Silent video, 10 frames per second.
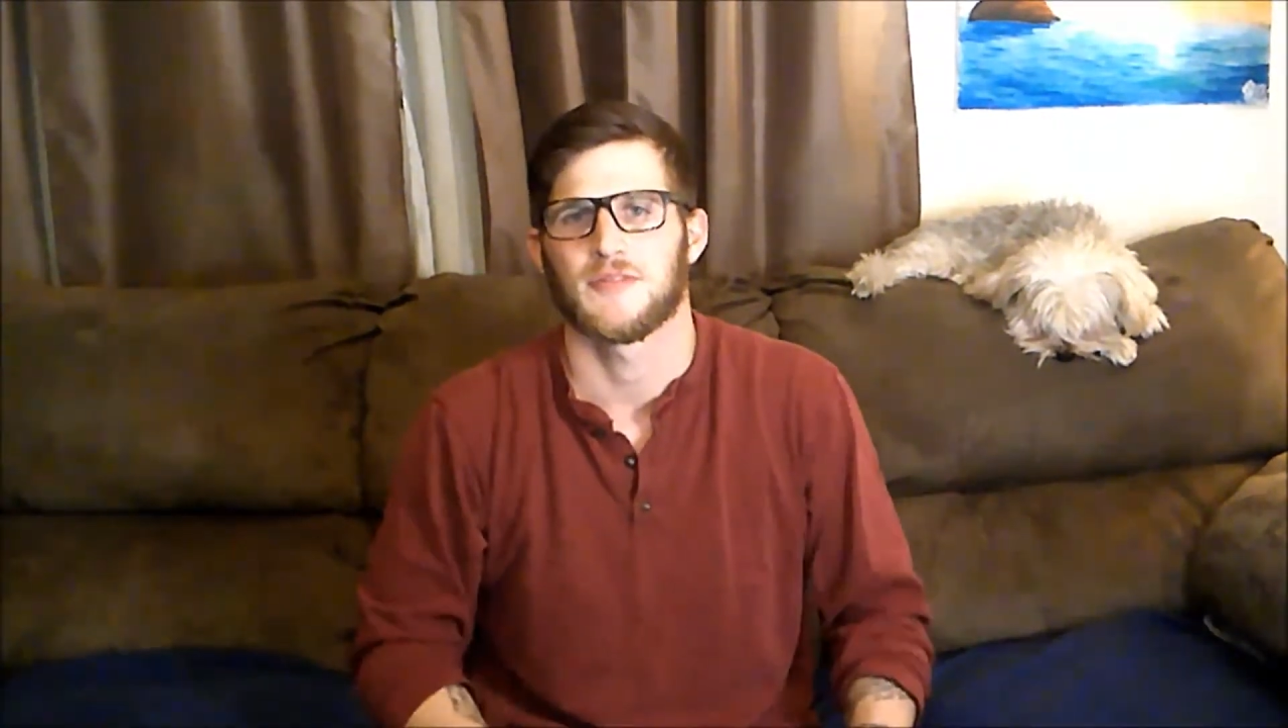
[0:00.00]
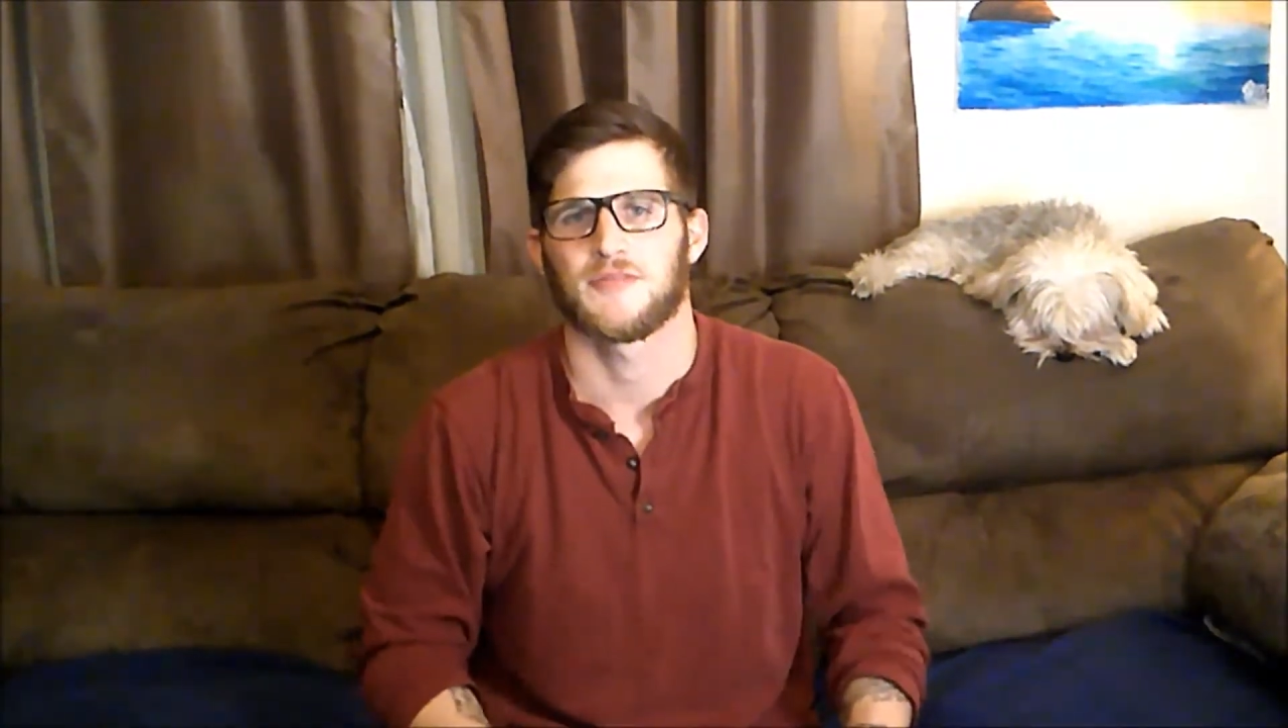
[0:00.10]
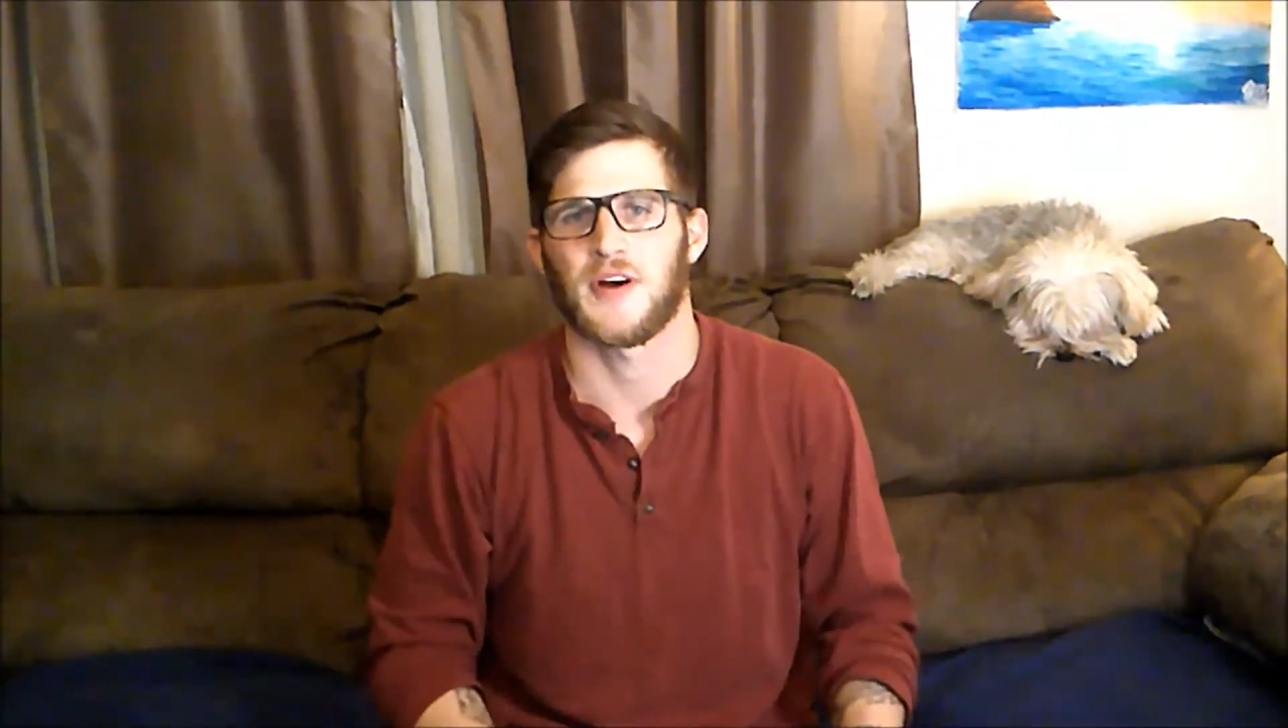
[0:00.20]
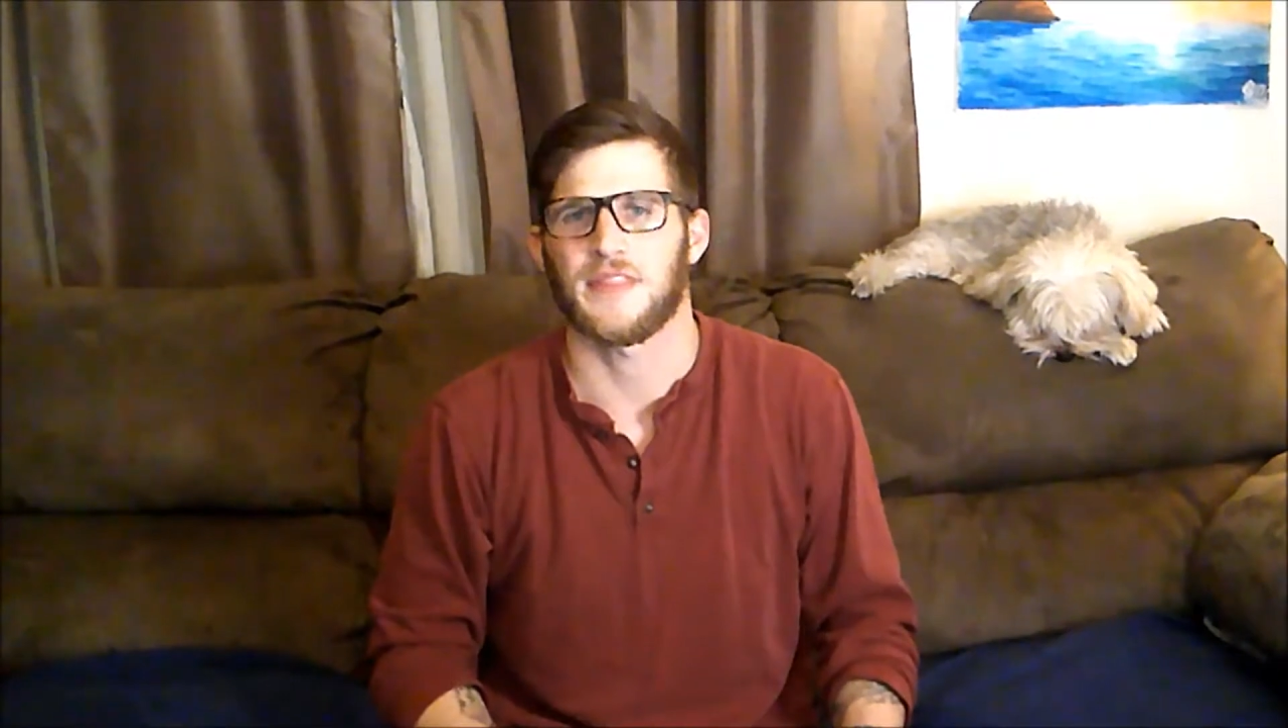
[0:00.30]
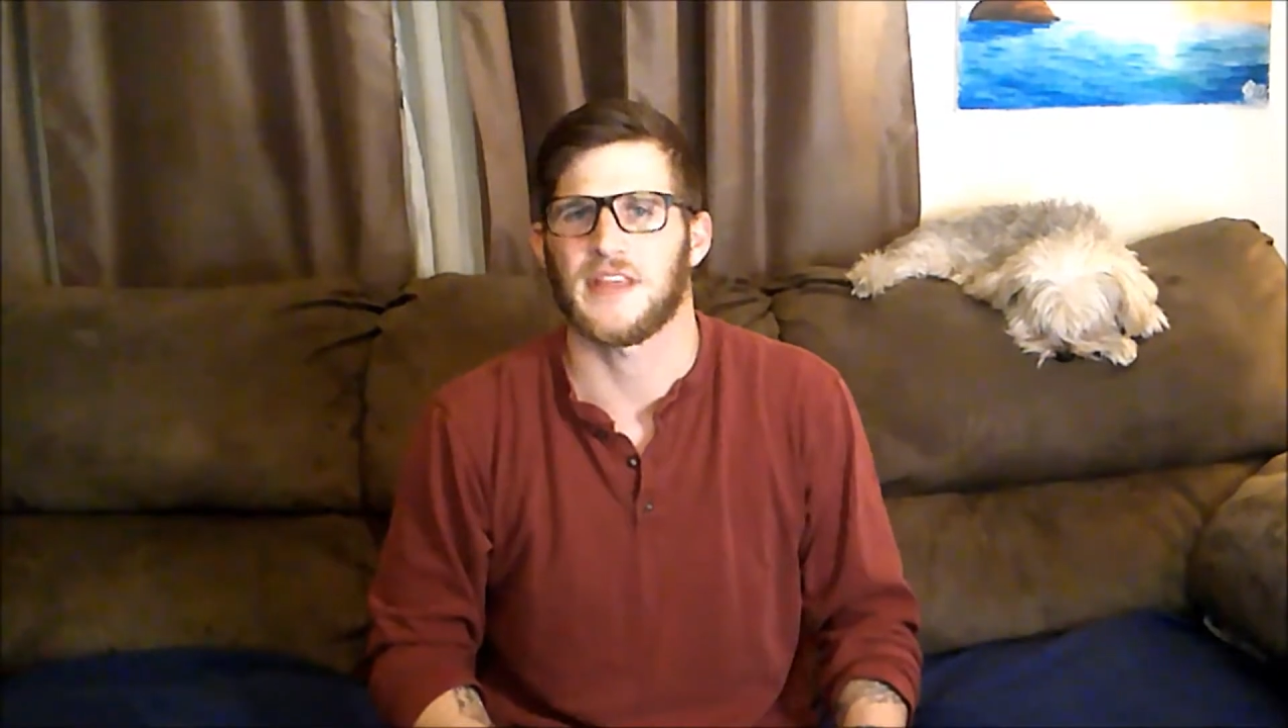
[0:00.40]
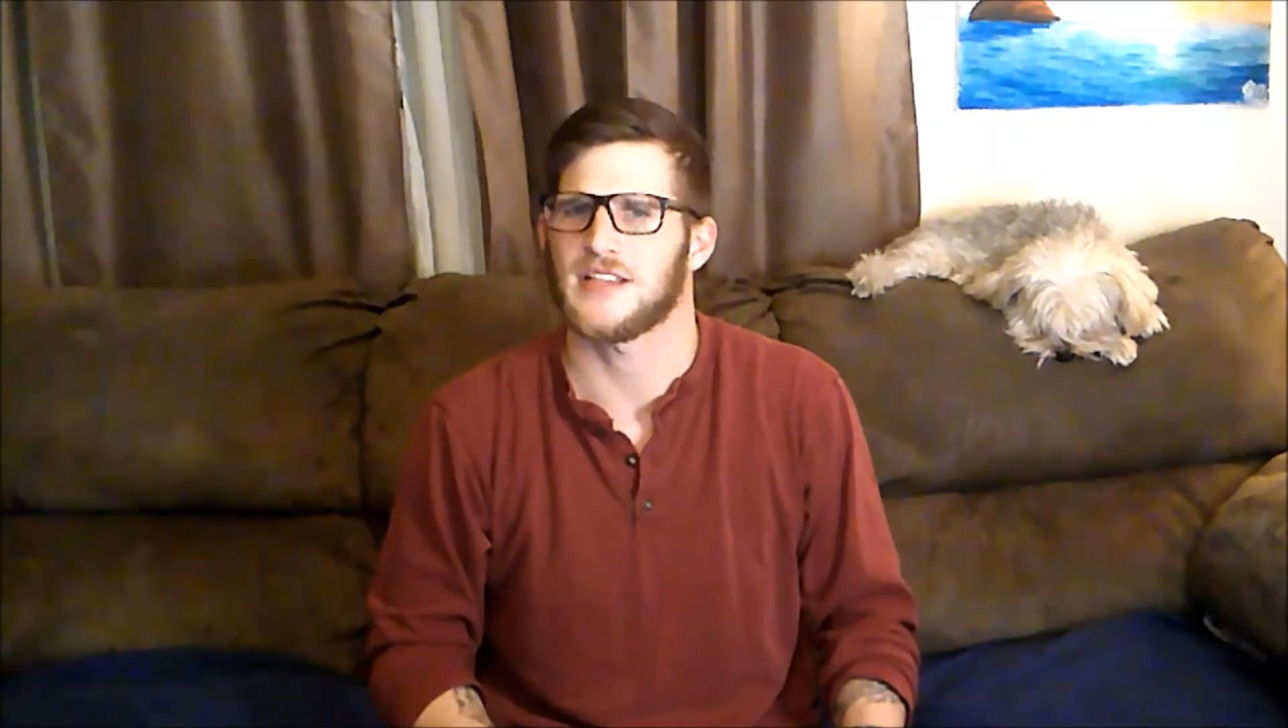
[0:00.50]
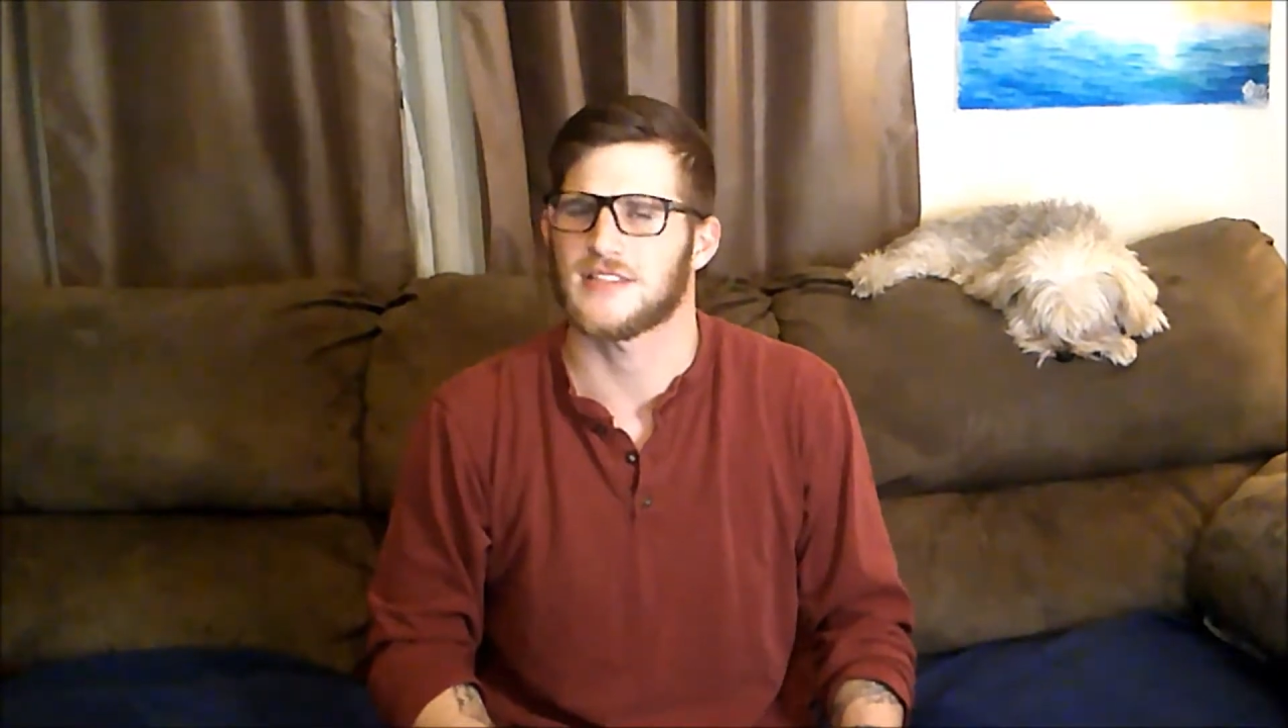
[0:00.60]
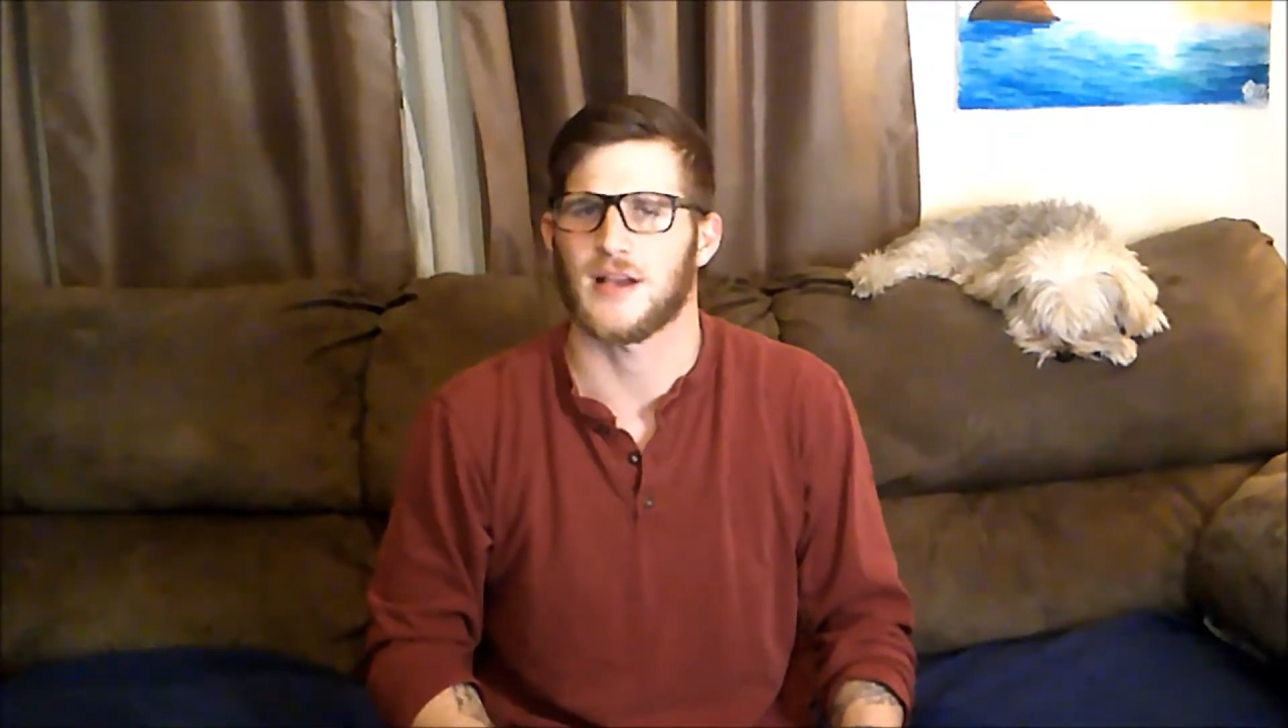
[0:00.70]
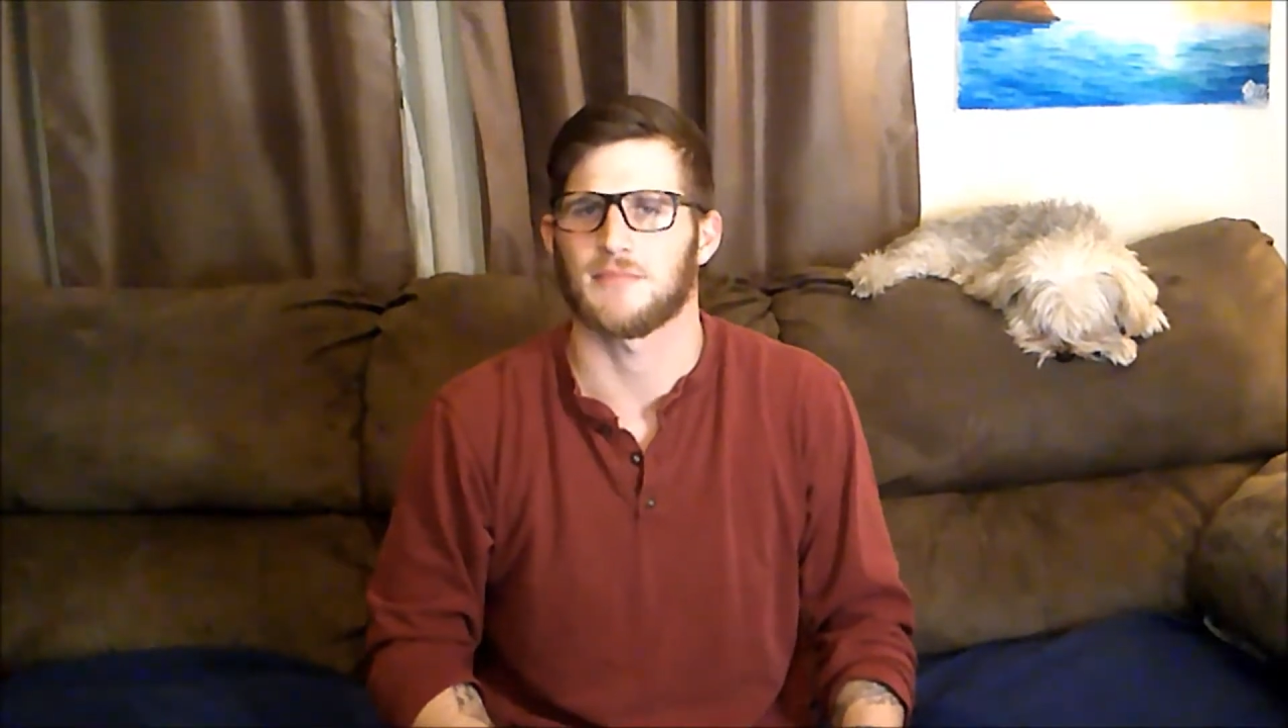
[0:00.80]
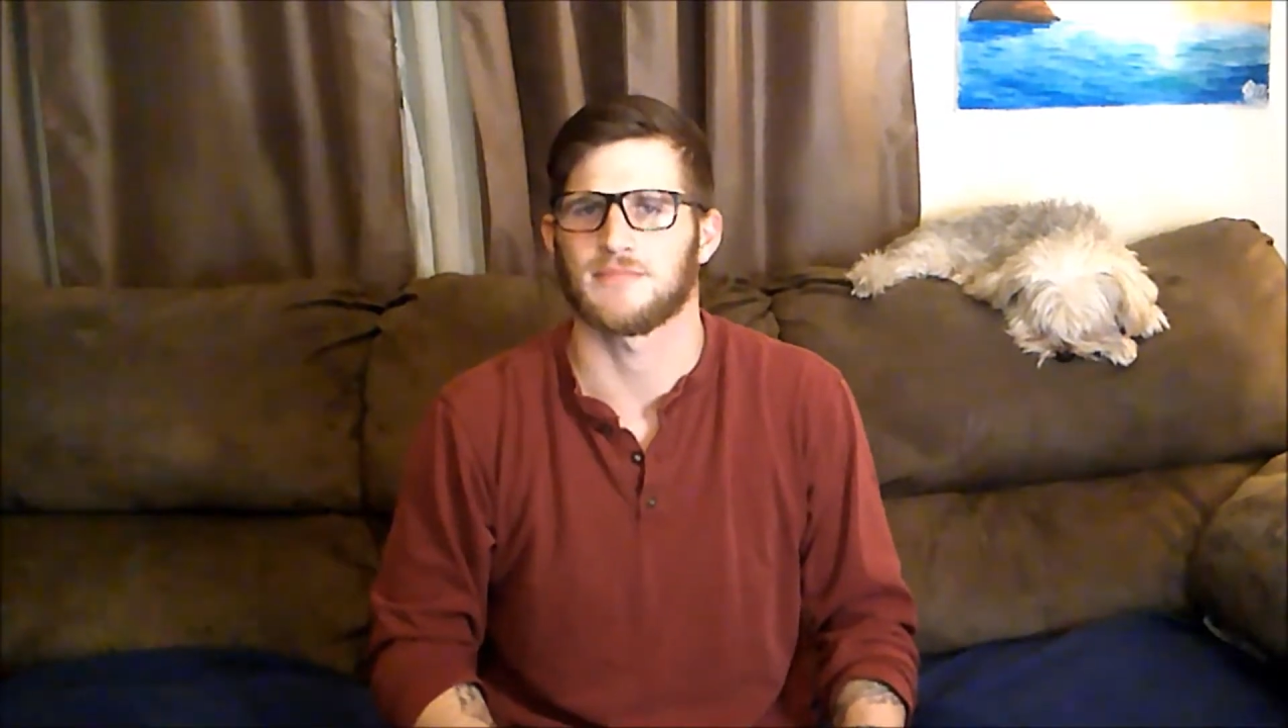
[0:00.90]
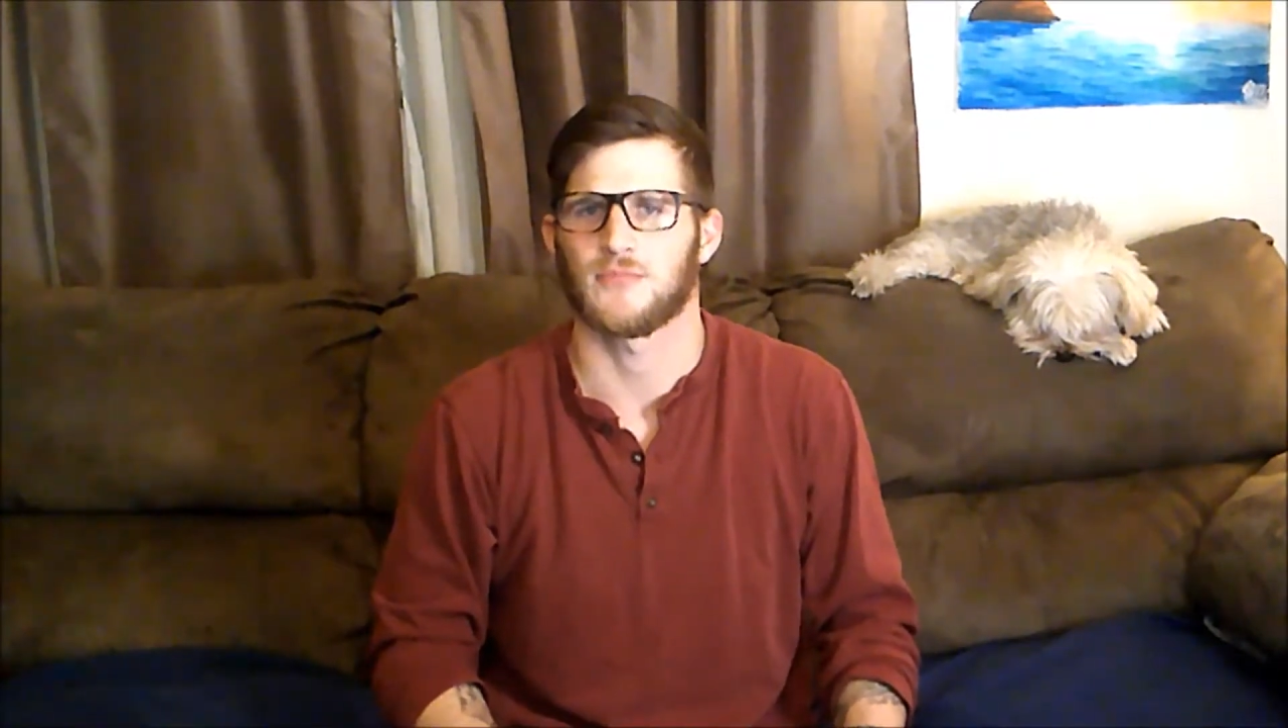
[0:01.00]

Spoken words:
fun things I'm